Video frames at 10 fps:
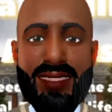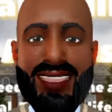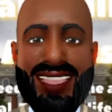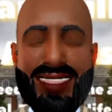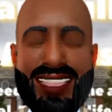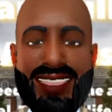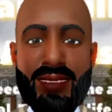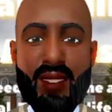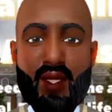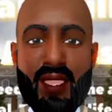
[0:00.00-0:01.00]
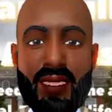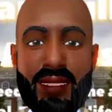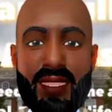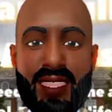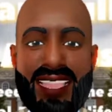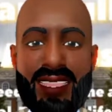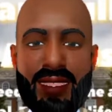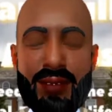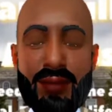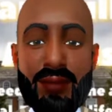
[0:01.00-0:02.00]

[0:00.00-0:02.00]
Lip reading: that have merged together.